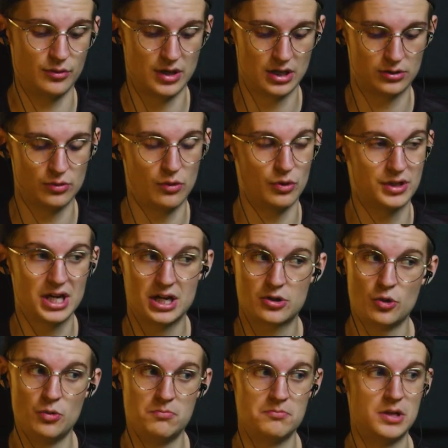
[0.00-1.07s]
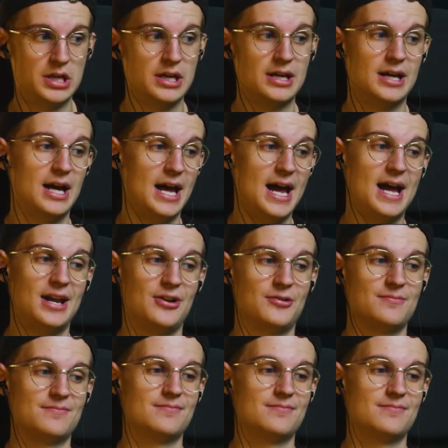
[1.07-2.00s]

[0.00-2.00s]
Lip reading: here to Lukaku. And